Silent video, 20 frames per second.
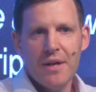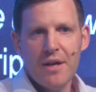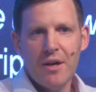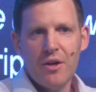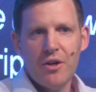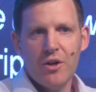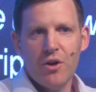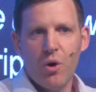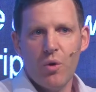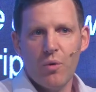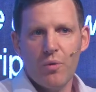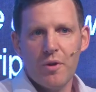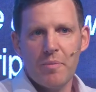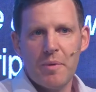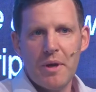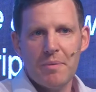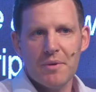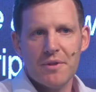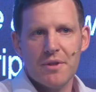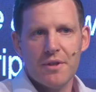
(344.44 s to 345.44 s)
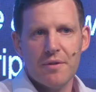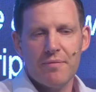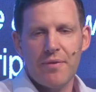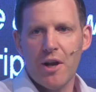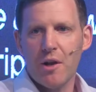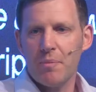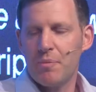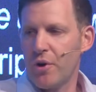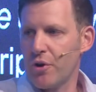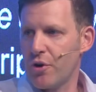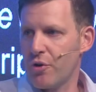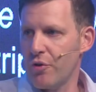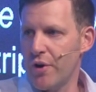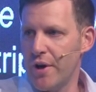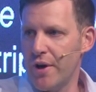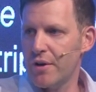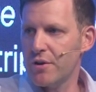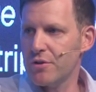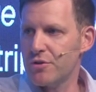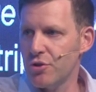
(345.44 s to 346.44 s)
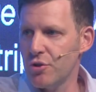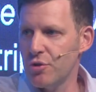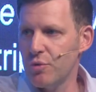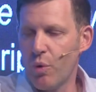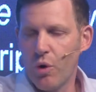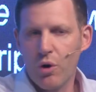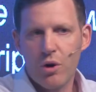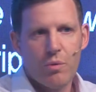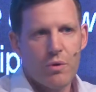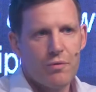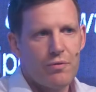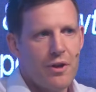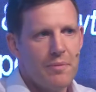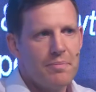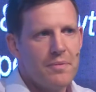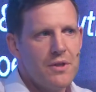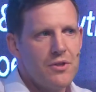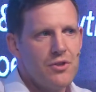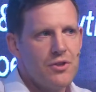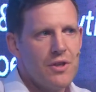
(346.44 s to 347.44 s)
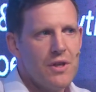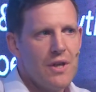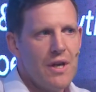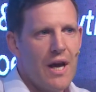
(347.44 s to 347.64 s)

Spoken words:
able to develop their career through working with Flip Dish.